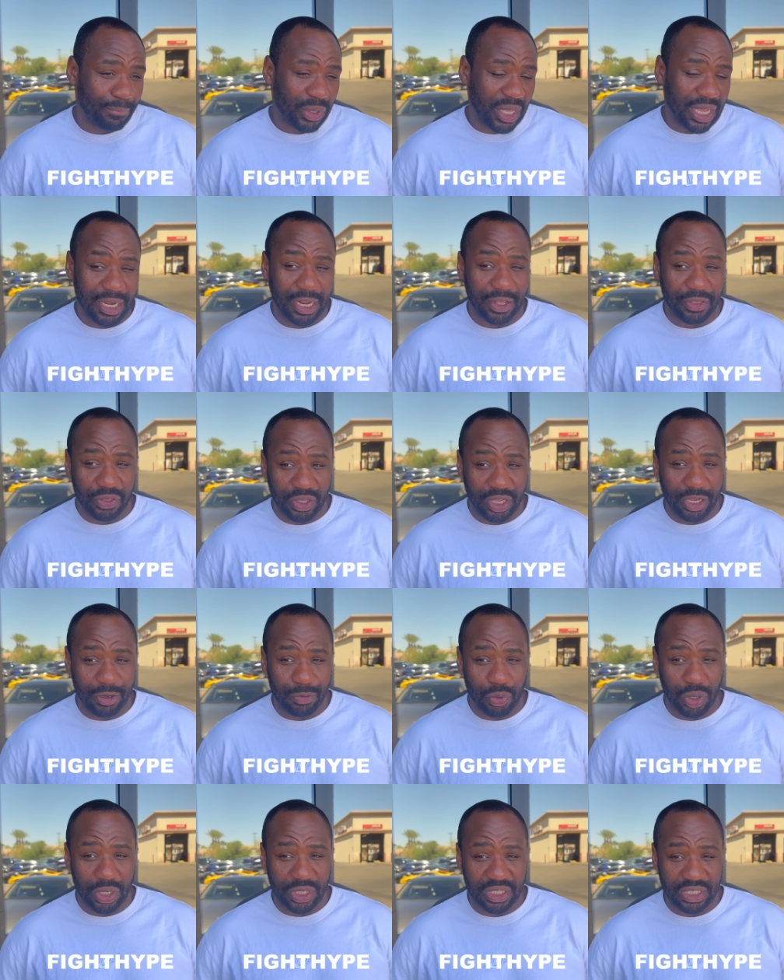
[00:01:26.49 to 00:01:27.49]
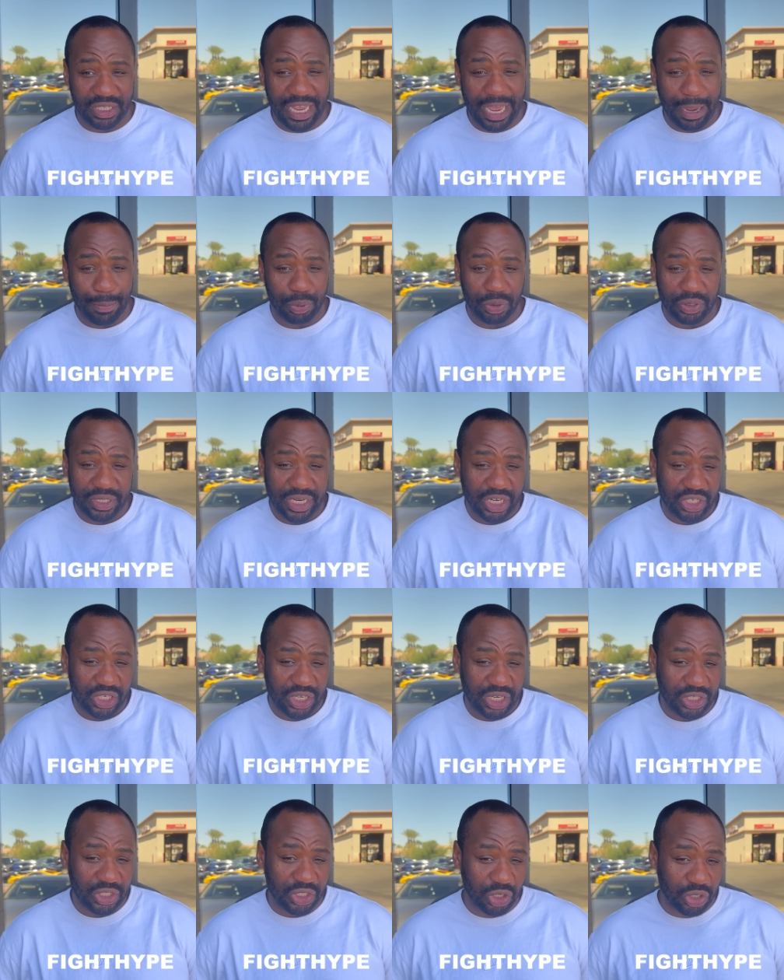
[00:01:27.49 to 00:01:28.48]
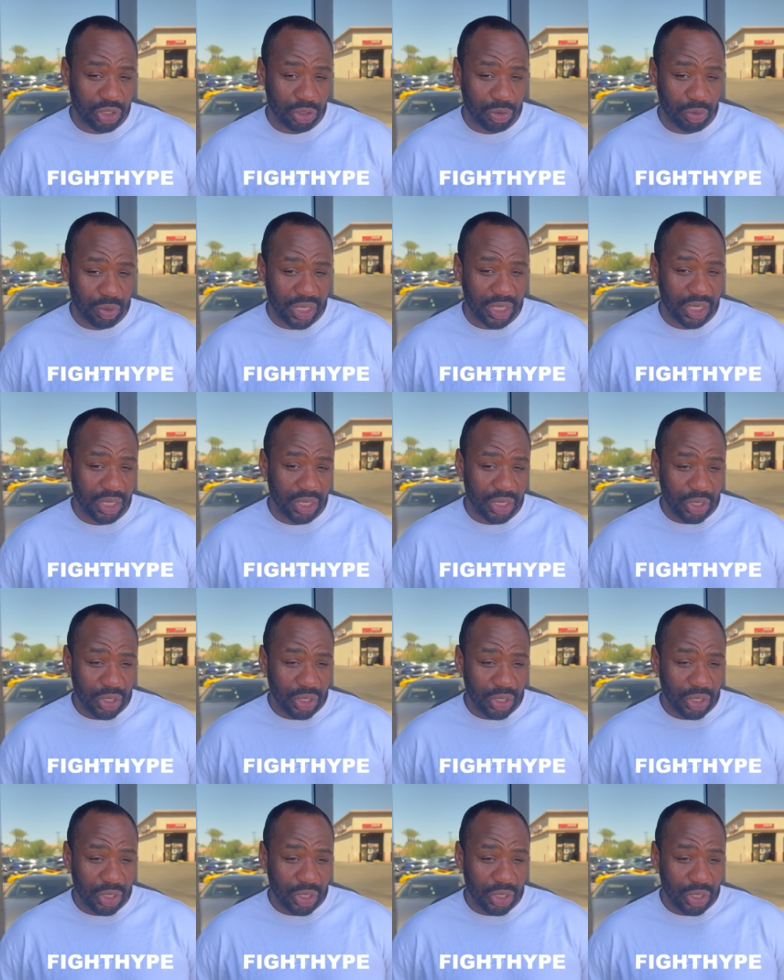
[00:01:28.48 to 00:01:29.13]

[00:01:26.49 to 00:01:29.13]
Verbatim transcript: And I think once that protection gets taken away,